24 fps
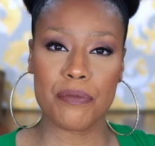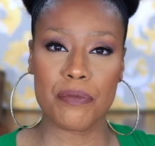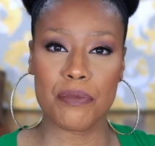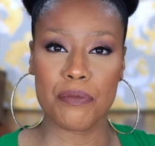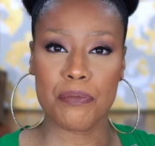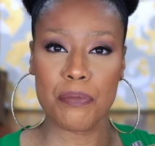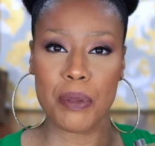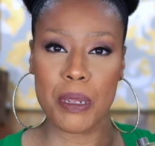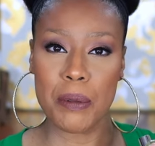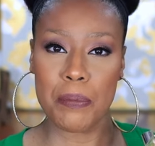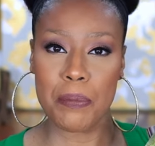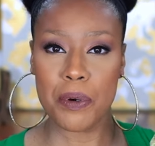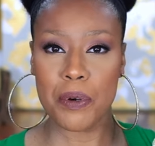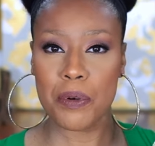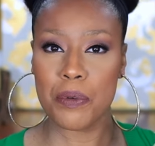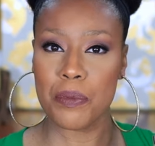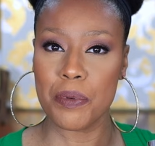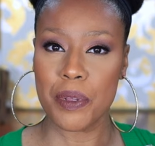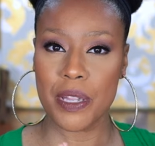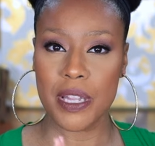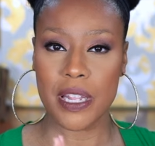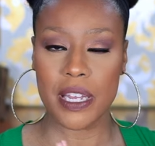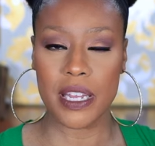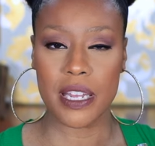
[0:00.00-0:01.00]
people
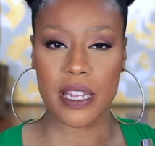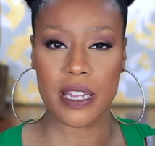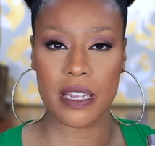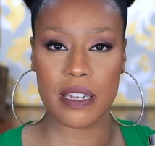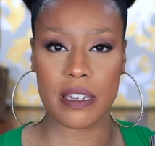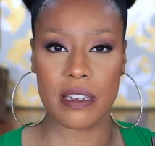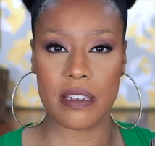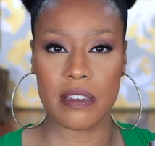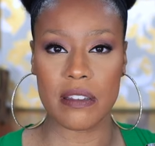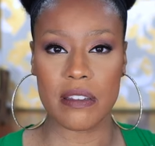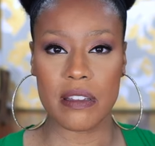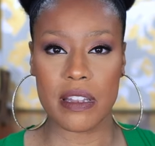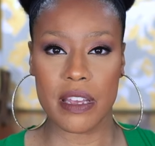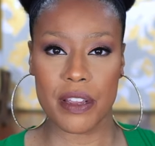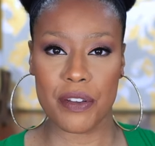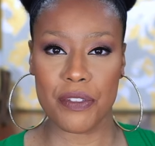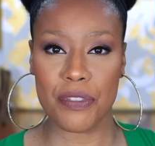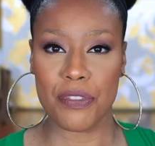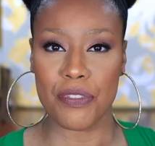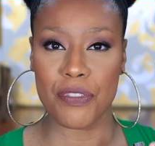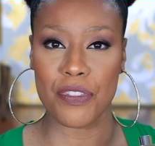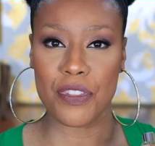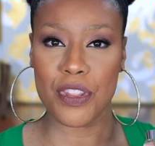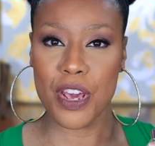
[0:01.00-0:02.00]
within their
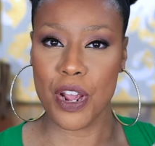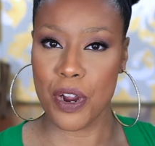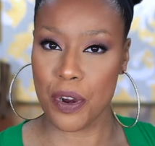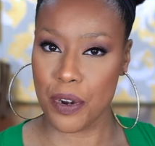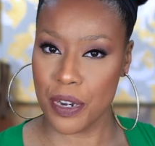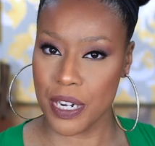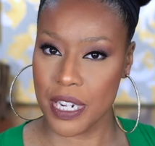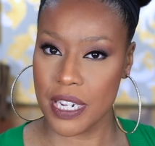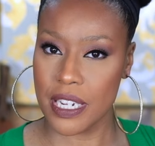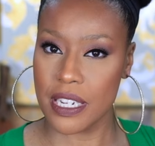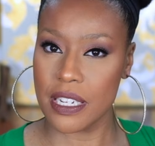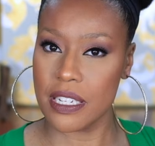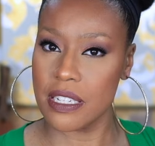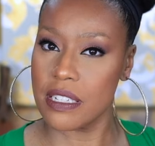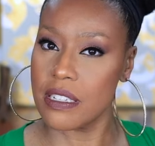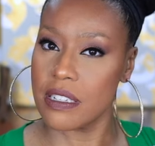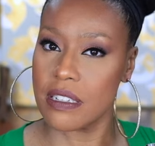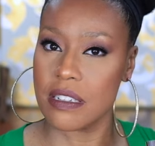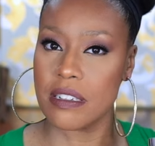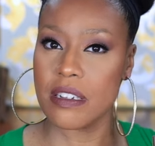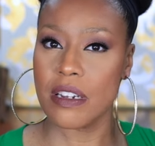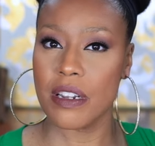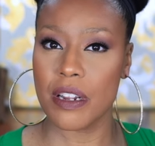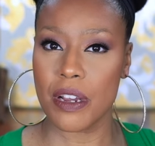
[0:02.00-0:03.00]

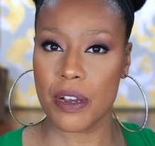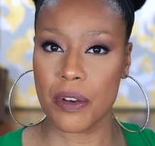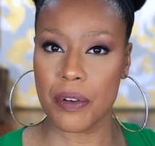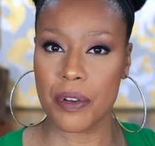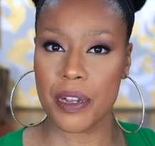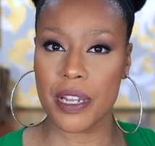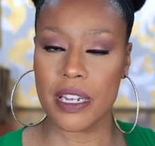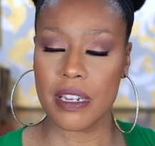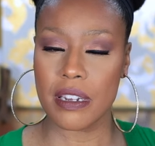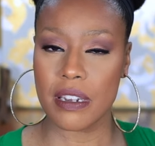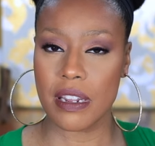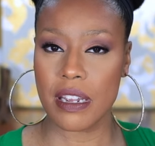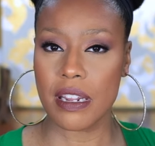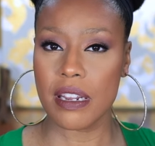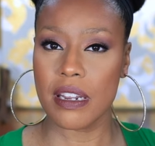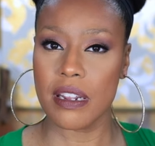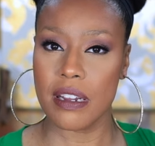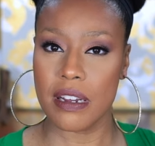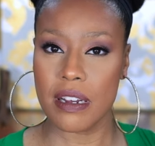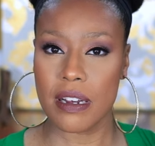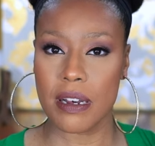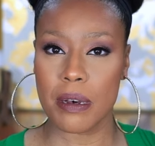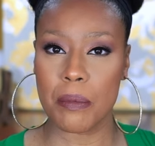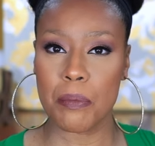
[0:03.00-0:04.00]
30s, you know, and
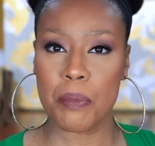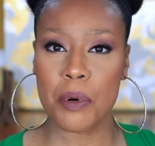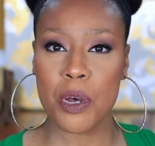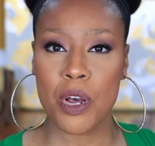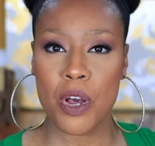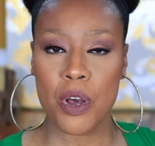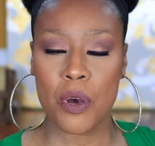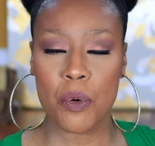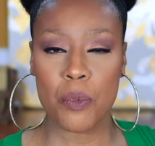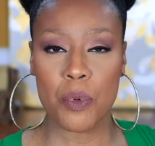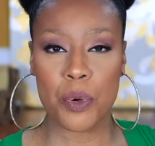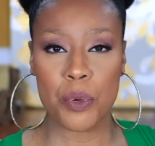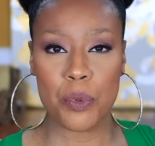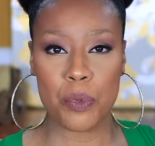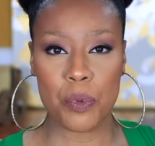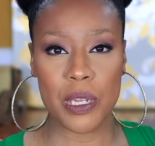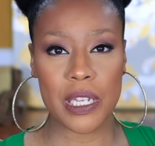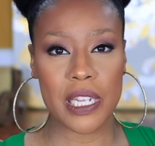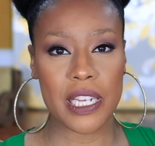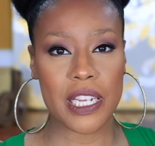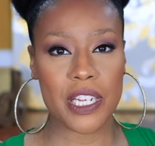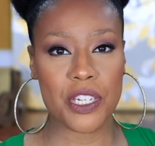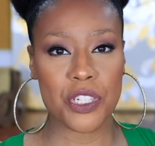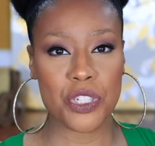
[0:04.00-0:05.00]
up would
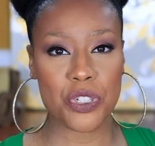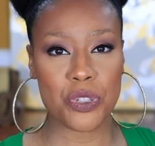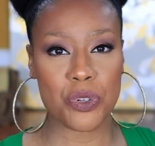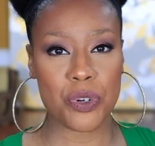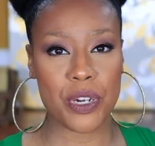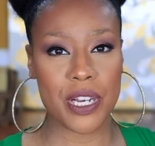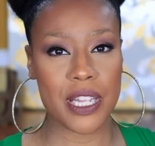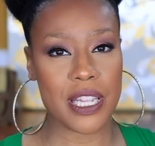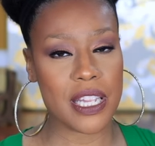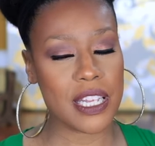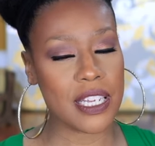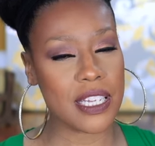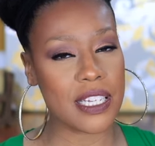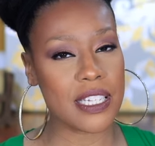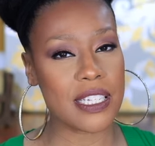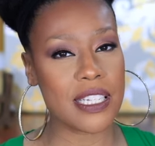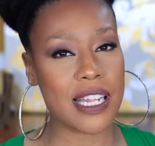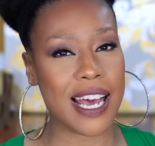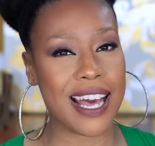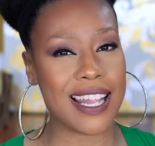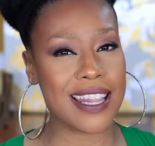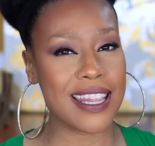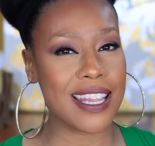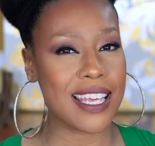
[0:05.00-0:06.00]
really enjoy
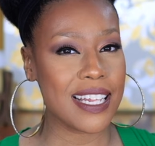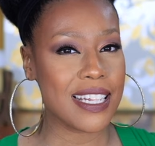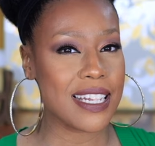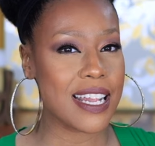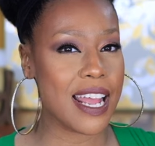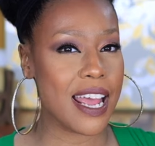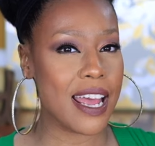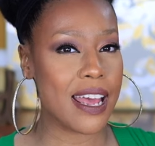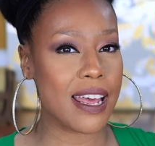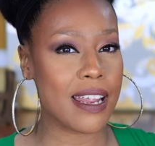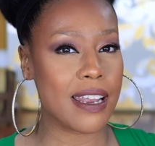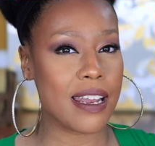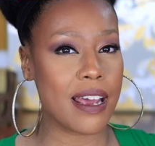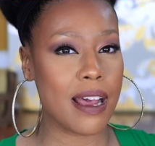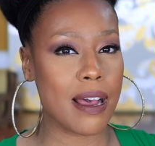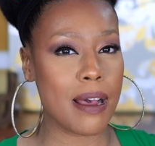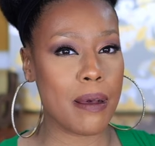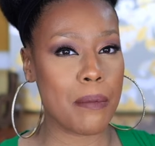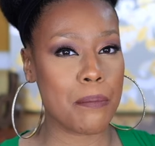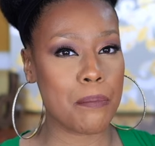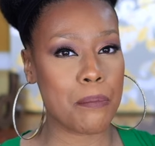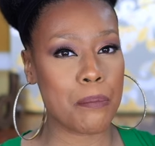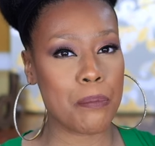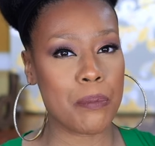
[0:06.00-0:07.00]
this. I think that
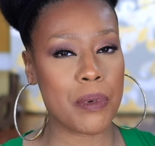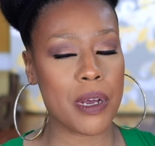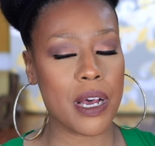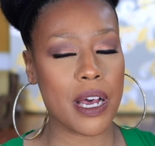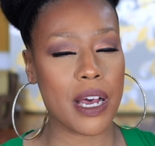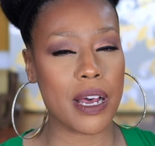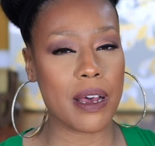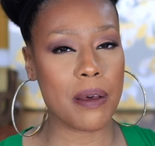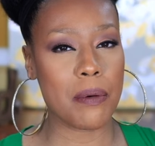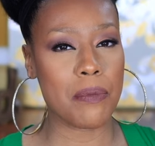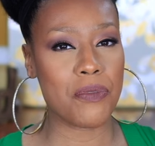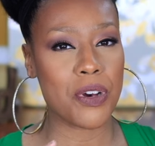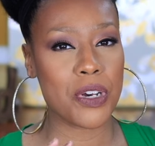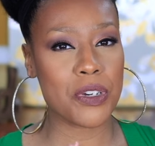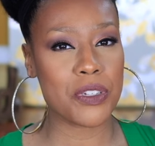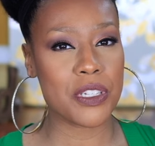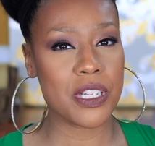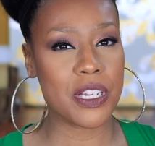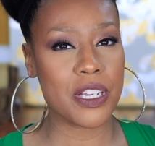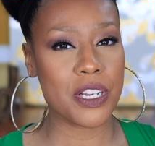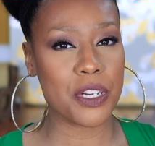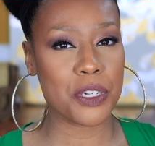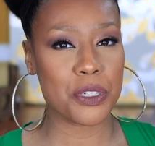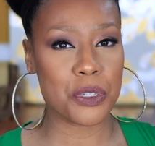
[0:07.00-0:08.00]

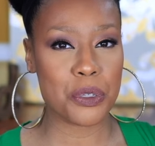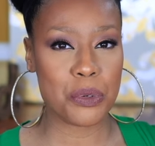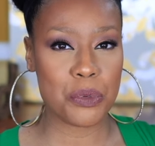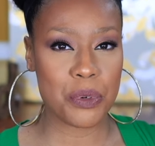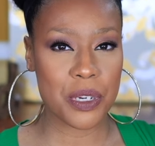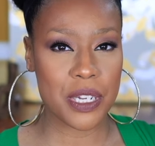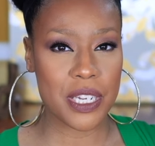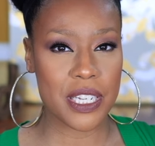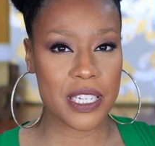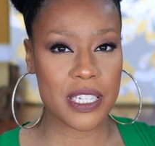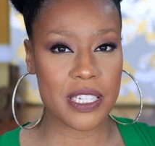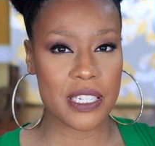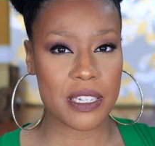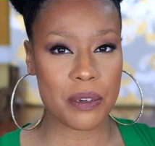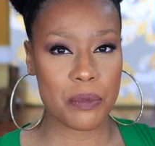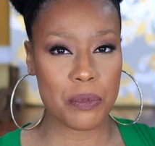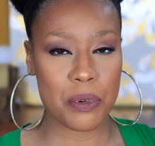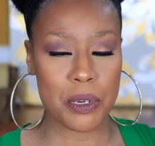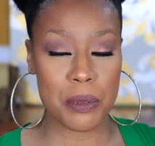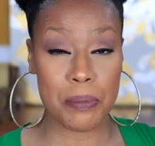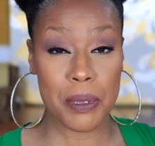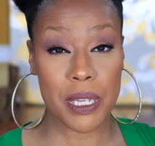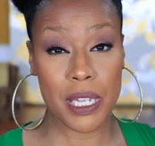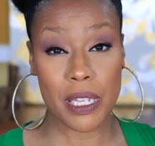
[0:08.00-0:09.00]
folks in their 20s, it
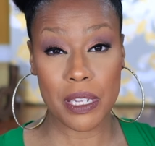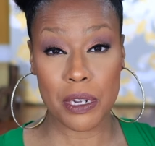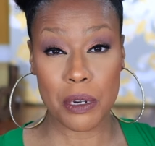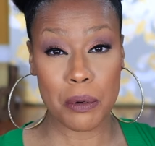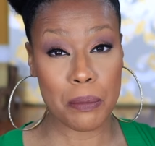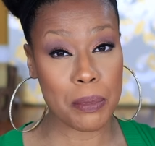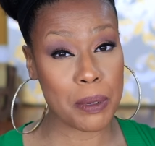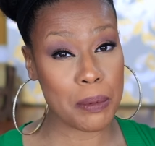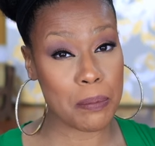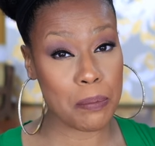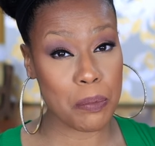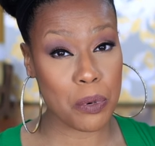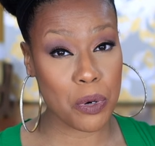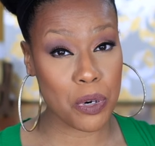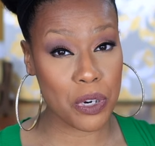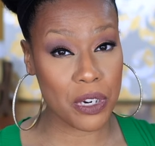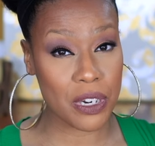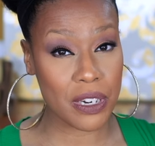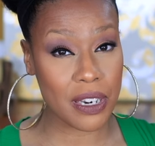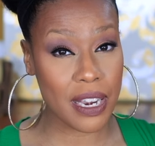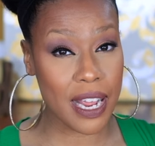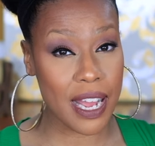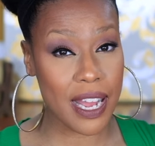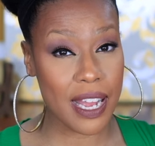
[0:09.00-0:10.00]
would be a little bit
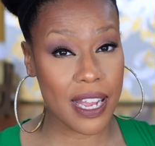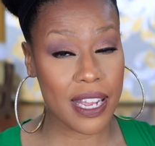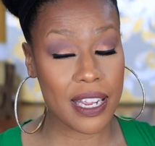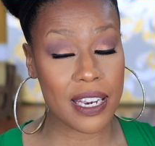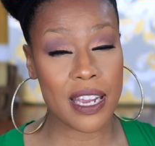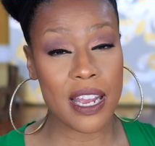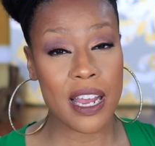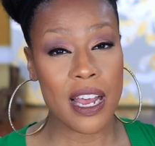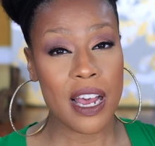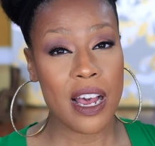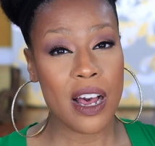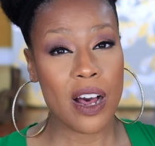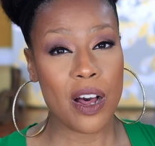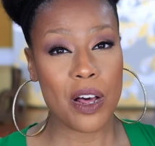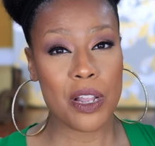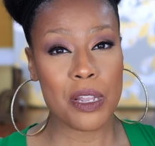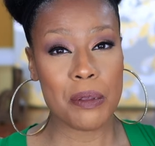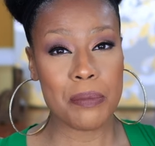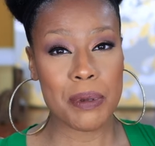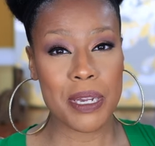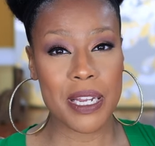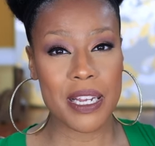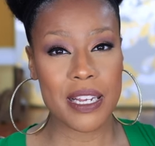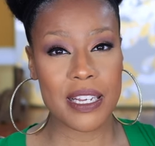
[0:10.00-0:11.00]
borderline,
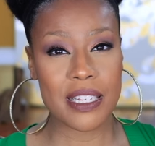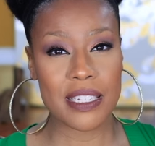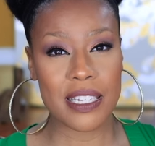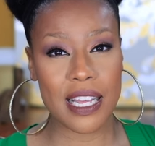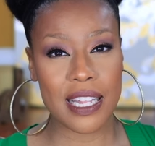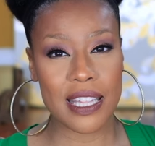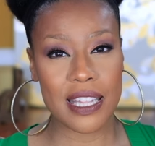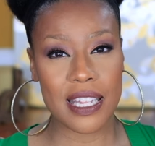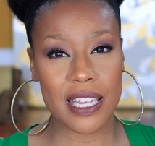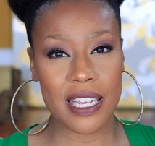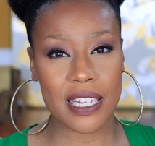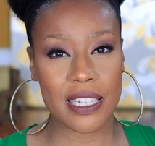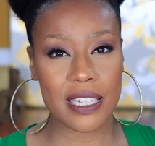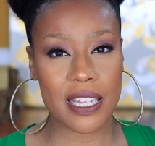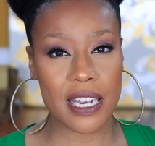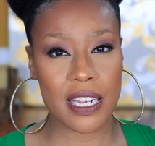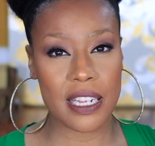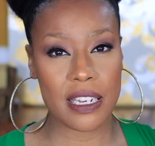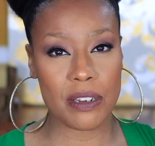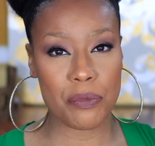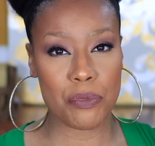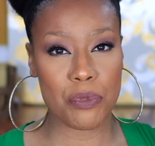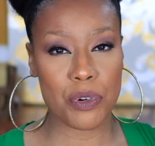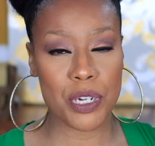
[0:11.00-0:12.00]
only because I think that
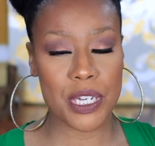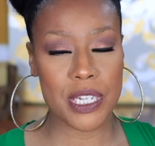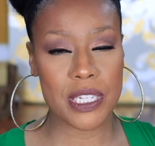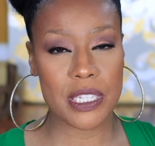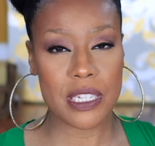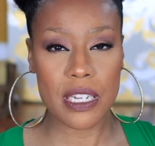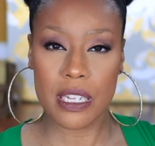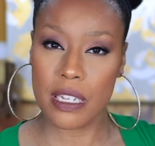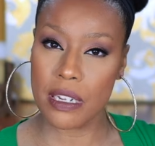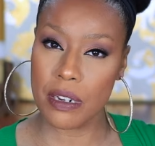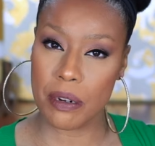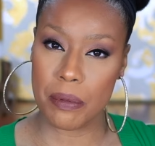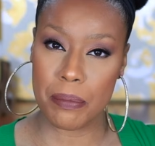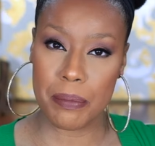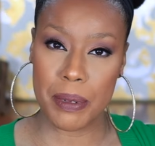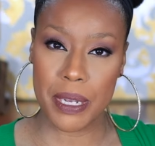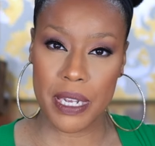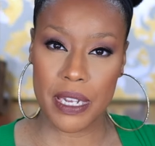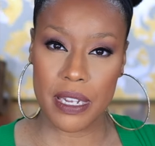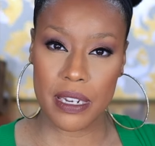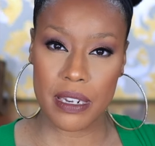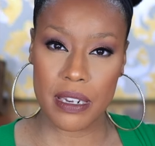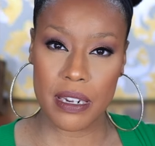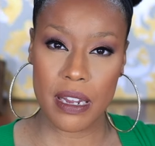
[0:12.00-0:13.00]
it reads a little
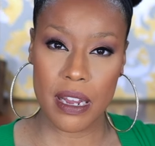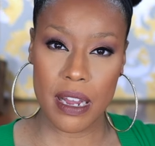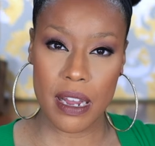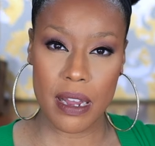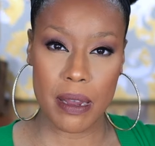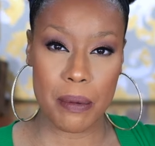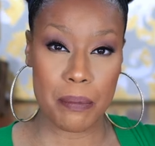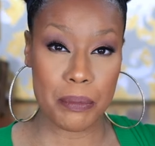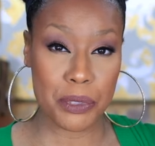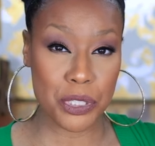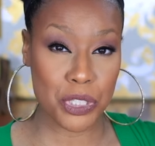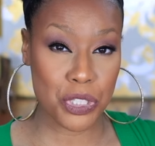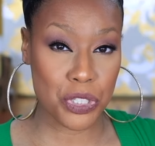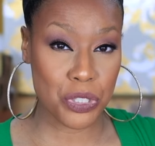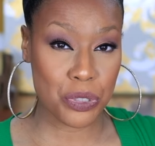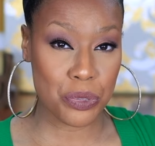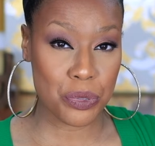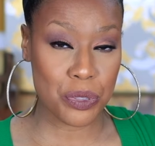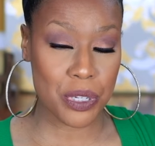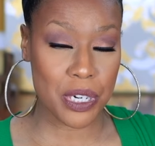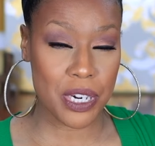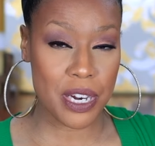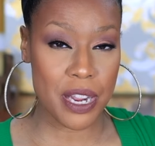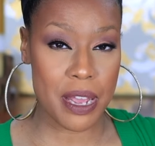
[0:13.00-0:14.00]
bit
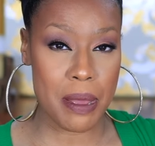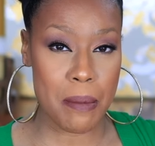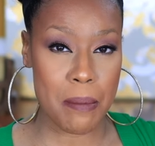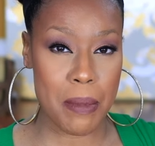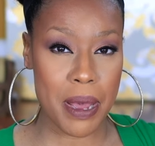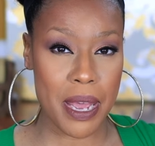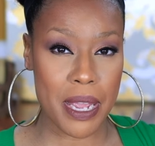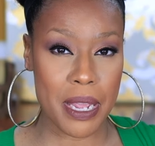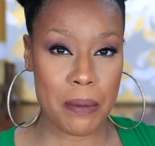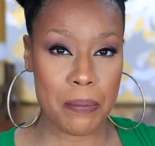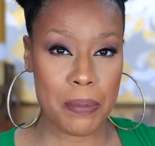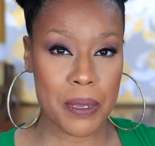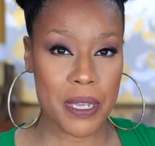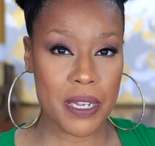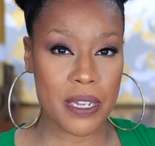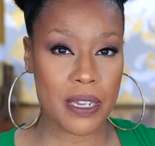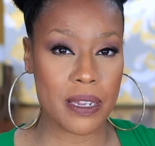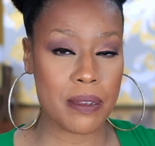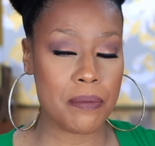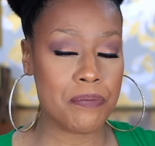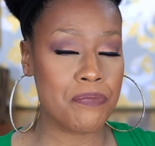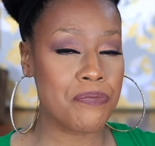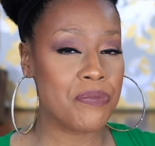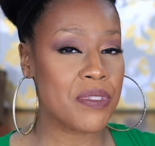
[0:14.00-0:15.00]
mature, in my
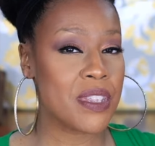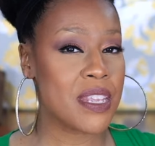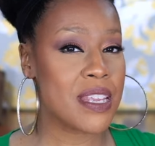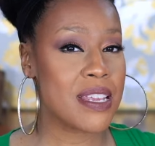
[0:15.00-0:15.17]
opinion.